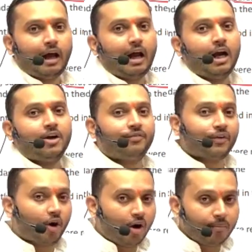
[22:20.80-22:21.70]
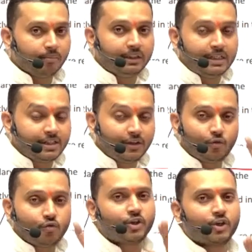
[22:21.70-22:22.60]
And from these
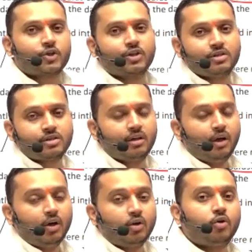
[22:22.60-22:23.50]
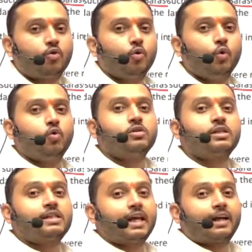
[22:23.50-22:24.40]
new sections, two
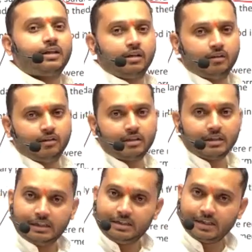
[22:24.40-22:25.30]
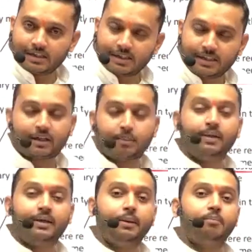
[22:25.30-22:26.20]
religious sect
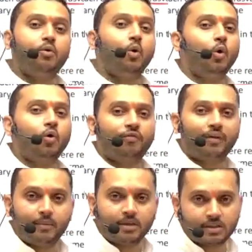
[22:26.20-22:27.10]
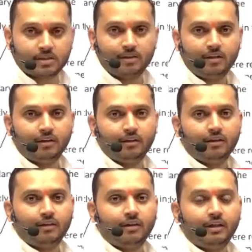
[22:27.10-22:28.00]
became more famous,
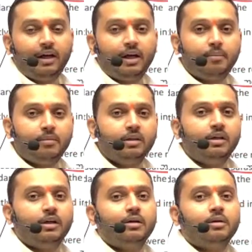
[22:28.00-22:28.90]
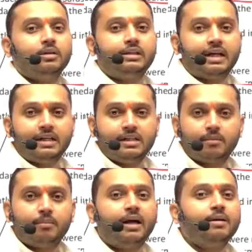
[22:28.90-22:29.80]
named
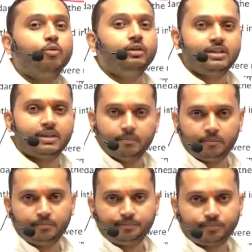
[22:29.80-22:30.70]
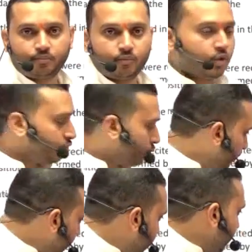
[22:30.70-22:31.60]
Jainism and Buddhism. So
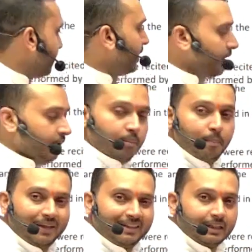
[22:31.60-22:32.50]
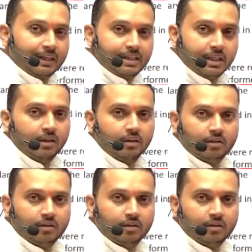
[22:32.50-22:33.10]
this is the basic reason.